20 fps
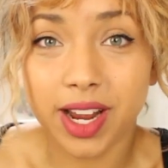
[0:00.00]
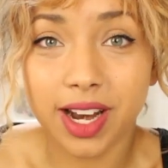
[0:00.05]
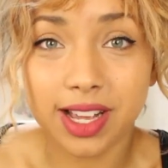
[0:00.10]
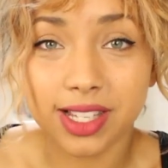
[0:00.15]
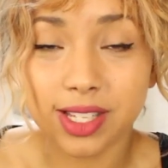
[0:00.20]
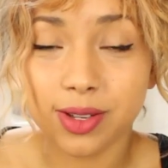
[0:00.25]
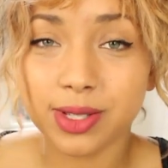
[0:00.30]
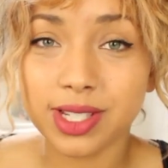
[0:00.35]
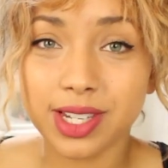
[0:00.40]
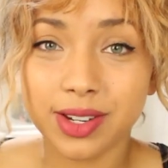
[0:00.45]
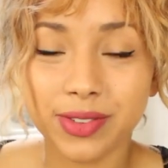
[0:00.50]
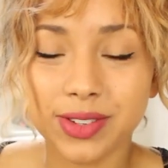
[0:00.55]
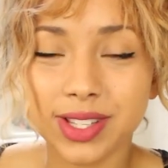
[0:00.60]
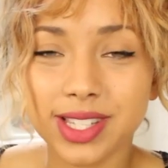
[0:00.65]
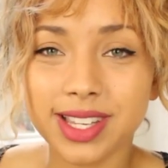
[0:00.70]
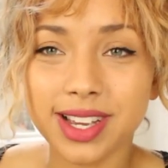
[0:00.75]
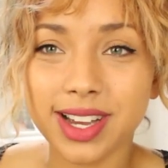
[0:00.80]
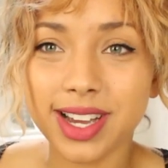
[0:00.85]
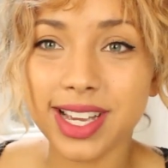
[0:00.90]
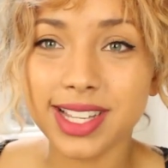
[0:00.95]
realise I was a
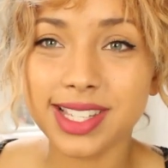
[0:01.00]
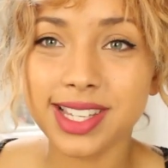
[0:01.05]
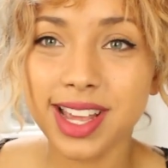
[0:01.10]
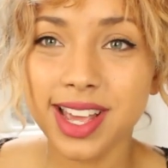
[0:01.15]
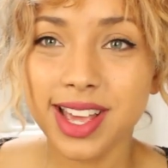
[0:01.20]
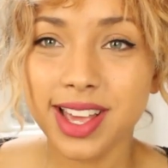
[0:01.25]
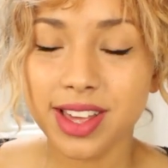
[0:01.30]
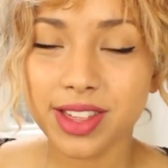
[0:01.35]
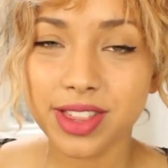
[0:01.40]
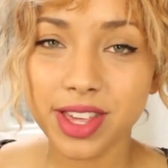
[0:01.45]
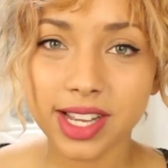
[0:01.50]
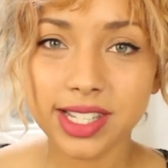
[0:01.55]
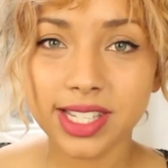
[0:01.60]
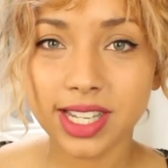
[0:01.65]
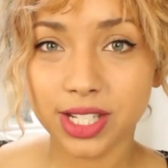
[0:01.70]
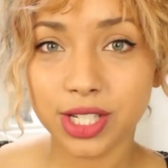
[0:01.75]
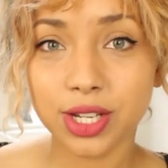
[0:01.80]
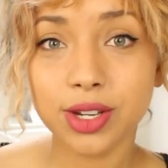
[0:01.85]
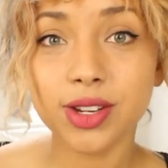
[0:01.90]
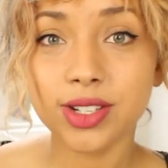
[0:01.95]
different size,
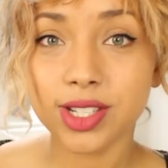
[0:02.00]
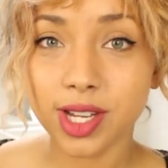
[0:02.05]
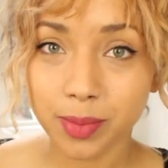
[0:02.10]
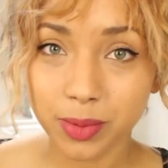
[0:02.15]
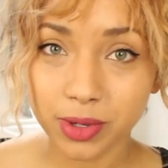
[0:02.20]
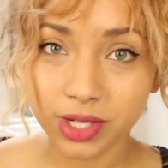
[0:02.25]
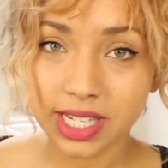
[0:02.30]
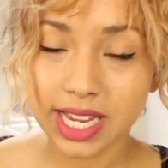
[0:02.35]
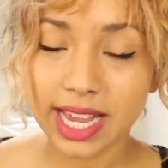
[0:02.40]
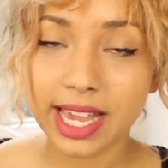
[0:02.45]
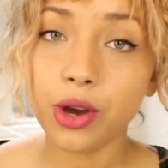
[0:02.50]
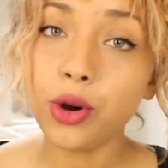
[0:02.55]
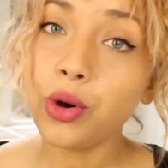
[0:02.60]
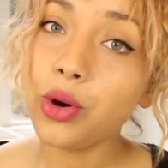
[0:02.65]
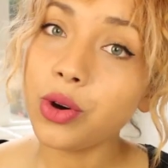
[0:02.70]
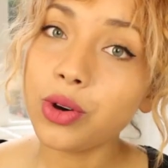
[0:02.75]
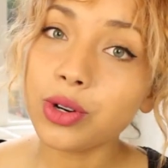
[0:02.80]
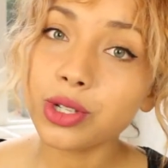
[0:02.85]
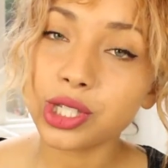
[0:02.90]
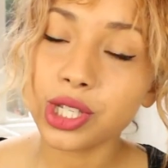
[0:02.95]
32DD,
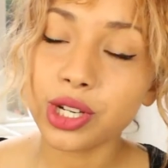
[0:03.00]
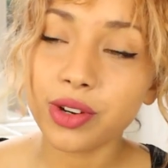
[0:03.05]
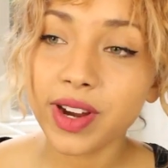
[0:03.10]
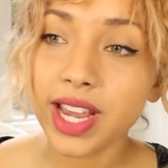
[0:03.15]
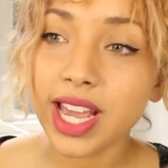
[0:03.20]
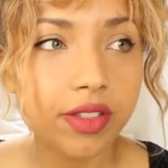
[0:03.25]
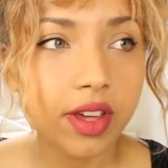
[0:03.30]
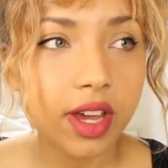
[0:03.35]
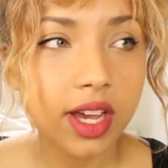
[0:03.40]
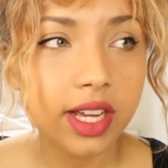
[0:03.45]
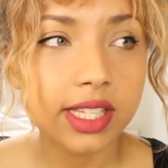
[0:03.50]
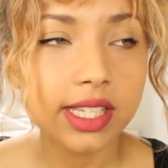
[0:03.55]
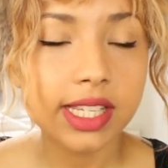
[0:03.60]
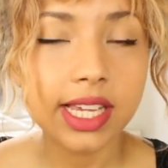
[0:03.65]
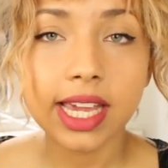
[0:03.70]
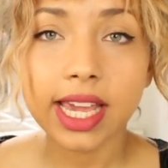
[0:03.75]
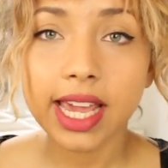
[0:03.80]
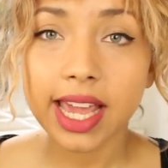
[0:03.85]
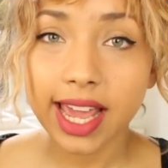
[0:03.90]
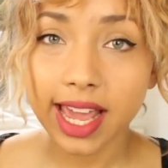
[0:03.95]
or sorry,
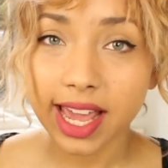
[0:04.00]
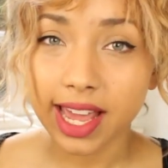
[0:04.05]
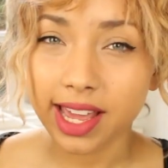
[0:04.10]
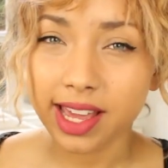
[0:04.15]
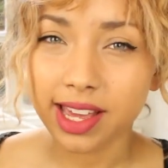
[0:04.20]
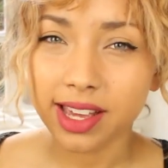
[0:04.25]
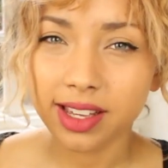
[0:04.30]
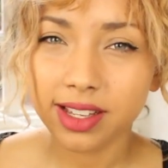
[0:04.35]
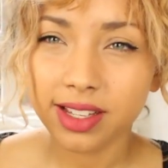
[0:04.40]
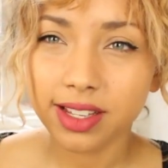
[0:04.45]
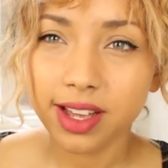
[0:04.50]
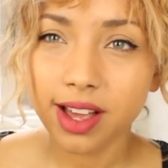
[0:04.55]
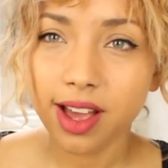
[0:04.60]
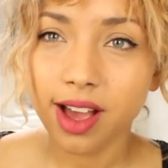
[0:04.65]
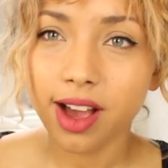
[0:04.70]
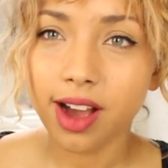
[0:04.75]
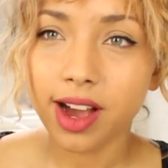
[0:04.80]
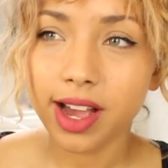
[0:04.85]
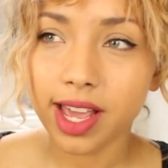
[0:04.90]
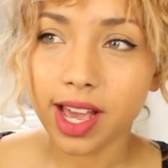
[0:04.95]
30E.
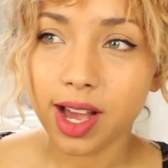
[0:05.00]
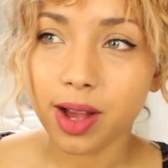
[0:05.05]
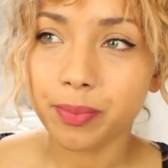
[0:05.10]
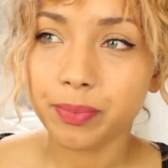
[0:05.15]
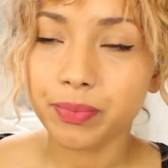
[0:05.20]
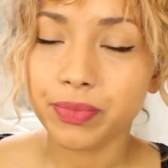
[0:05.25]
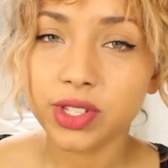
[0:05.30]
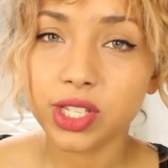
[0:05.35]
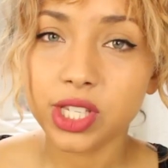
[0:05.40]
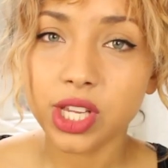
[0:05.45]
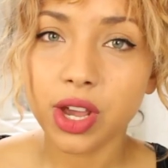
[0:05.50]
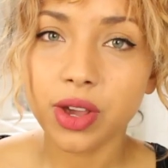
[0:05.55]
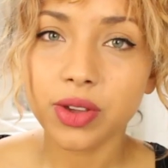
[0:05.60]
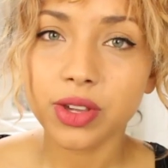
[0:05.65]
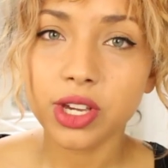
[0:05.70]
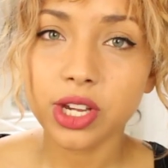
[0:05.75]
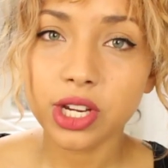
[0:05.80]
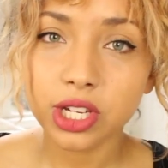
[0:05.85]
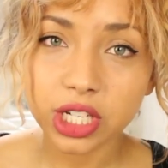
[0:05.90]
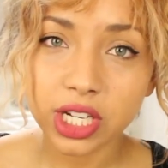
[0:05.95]
I am. So
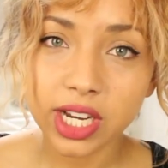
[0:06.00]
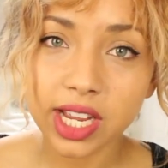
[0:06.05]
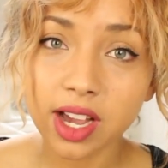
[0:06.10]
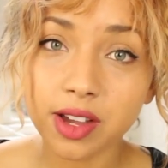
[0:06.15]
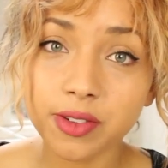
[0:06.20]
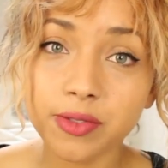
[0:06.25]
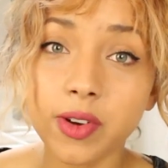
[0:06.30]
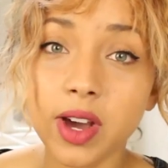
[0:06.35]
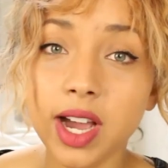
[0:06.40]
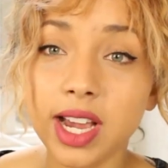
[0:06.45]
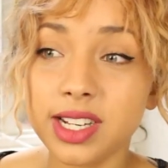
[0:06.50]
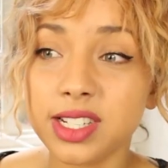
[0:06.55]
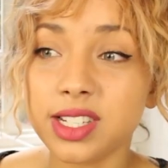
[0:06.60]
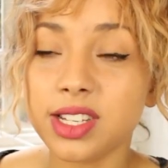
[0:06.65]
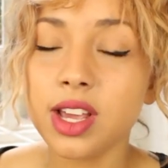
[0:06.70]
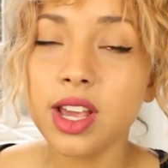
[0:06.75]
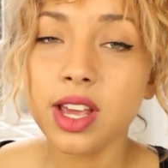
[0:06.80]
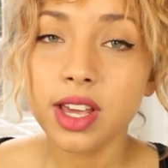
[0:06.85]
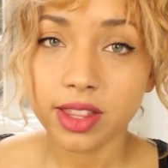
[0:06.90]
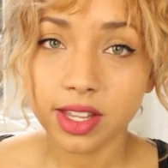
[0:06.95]
usually I
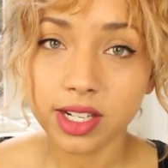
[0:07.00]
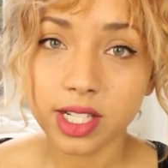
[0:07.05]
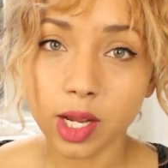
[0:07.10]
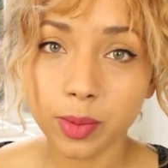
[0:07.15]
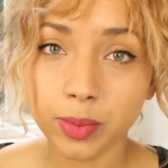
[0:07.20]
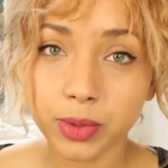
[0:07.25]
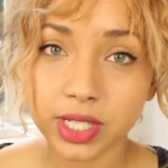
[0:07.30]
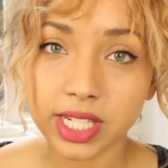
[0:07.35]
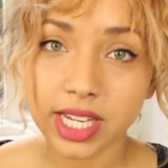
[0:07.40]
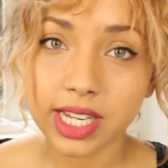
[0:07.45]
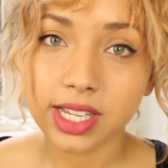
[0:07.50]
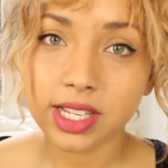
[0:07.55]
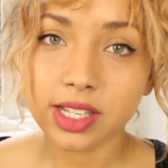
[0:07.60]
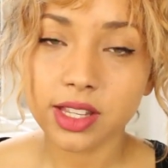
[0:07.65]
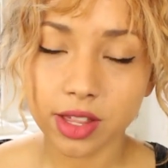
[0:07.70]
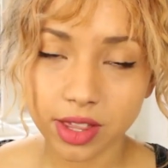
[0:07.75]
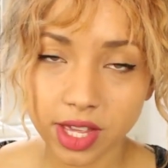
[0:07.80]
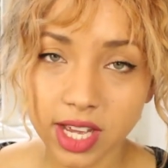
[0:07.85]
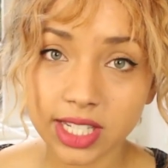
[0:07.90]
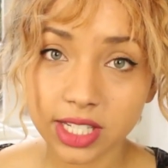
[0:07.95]
find the double
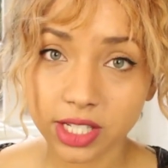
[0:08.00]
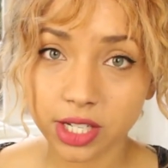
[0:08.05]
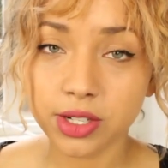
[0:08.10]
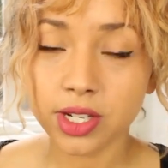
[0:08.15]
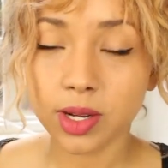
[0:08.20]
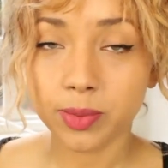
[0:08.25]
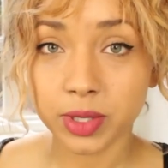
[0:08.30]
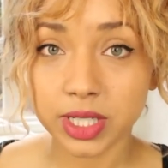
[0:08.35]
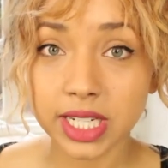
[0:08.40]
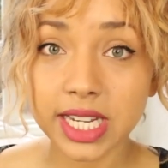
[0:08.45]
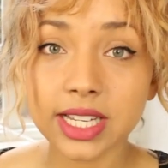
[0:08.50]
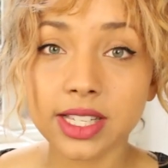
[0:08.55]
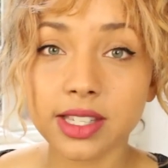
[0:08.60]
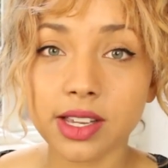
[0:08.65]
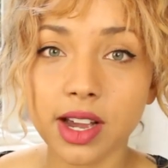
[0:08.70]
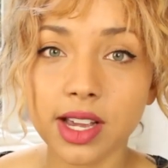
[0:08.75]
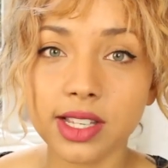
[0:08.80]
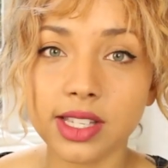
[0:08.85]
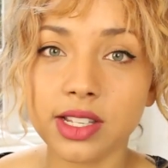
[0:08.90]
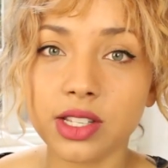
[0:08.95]
D, the 32DD
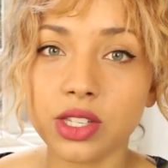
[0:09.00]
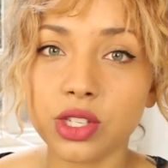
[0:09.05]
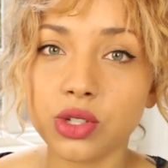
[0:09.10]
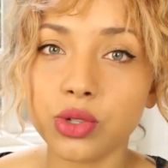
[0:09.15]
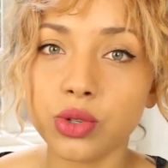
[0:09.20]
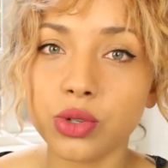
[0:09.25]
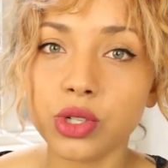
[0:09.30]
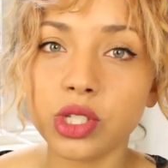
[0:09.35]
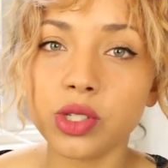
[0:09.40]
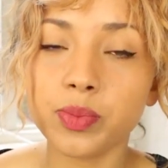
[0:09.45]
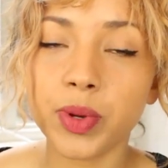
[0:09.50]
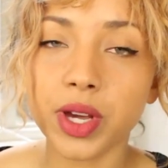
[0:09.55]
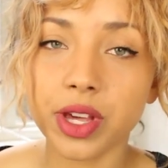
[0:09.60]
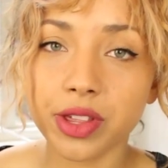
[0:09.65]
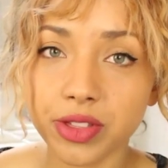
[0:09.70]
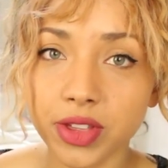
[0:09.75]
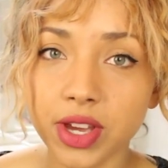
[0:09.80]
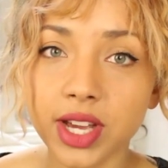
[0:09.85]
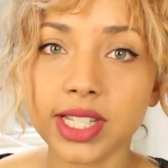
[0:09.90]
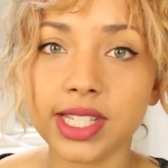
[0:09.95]
size in stores, but
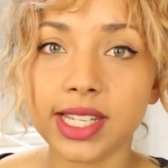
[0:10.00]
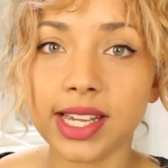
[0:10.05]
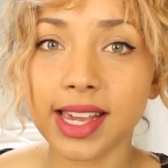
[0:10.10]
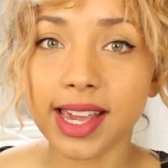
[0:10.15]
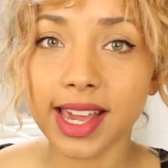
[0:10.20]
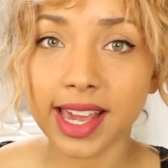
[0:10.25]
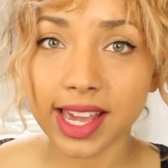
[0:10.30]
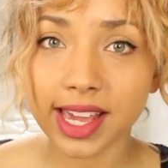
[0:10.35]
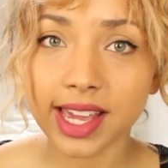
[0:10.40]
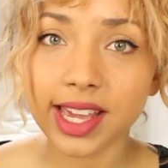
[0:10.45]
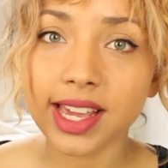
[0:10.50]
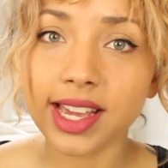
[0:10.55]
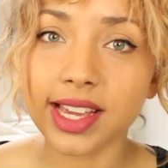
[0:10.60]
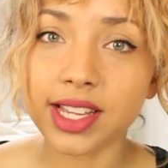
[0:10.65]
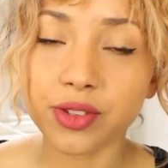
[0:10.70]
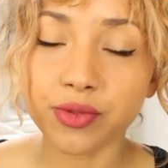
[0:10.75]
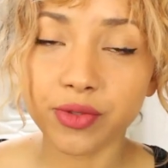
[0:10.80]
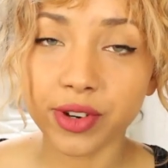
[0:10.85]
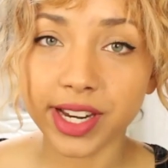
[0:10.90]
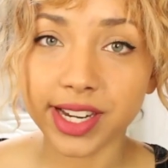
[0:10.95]
a 30E
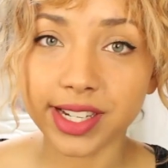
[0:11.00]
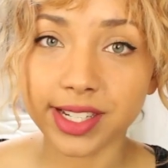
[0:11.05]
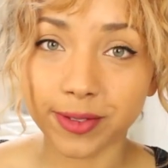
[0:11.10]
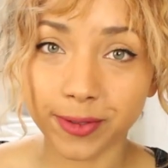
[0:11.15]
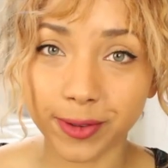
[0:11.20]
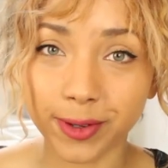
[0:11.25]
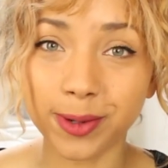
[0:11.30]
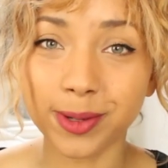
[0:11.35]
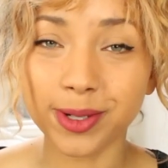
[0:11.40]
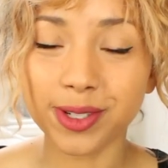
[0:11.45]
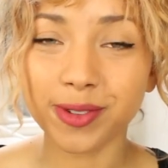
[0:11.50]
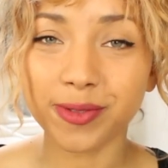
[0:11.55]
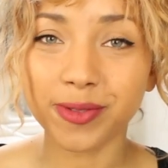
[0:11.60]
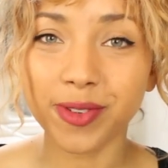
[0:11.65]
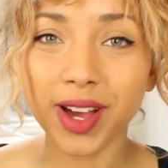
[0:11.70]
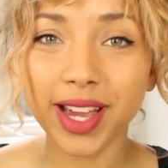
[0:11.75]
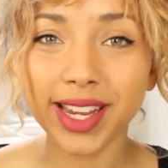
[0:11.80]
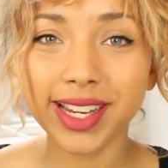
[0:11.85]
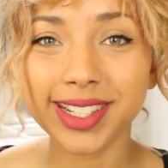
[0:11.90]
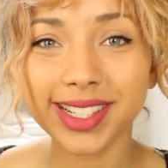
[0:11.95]
is really difficult to
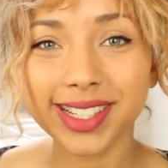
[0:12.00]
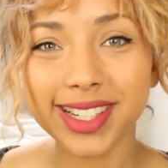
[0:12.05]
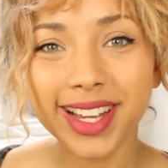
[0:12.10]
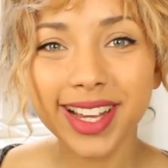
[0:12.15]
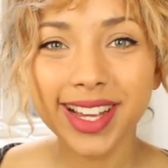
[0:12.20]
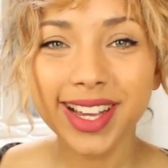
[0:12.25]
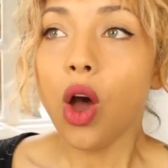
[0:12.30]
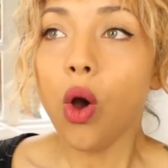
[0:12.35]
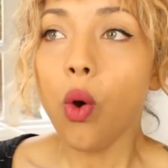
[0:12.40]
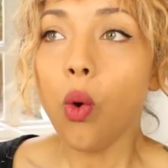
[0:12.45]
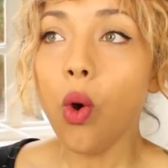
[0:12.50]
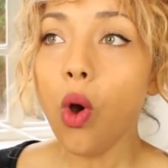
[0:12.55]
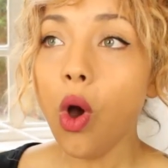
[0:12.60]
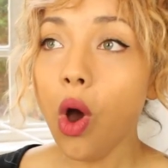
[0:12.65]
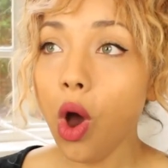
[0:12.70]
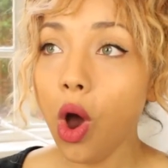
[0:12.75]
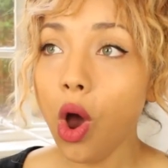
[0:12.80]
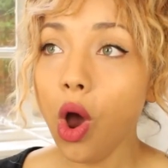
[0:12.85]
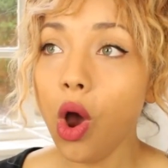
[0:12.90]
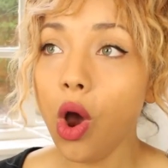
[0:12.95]
find.
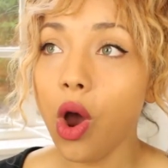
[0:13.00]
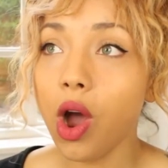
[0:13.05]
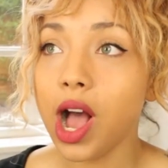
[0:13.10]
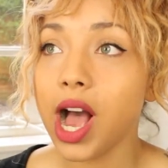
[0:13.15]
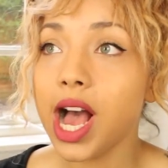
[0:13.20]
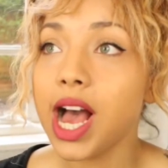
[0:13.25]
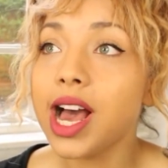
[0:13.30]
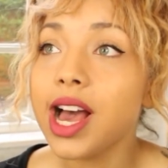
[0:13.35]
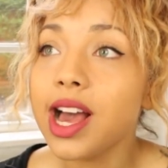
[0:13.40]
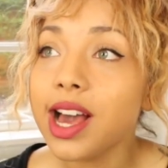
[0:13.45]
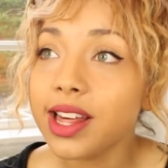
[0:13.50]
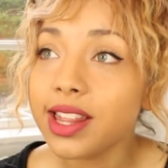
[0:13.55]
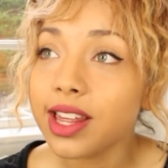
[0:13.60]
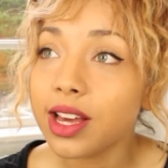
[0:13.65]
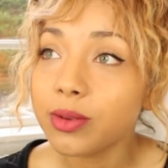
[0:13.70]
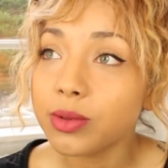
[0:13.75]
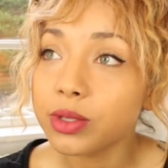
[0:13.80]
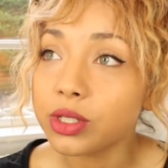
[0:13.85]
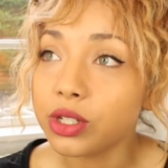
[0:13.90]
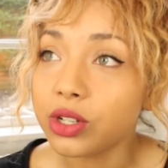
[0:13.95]
Ooh,
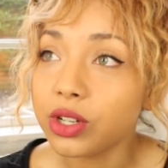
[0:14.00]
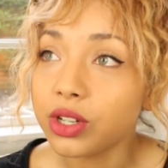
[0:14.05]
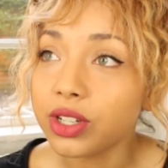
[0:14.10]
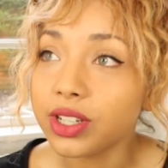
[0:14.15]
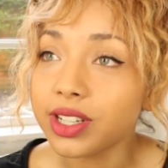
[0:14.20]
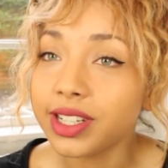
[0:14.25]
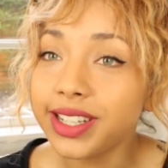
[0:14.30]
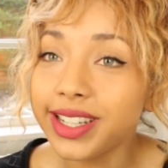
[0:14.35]
that was long.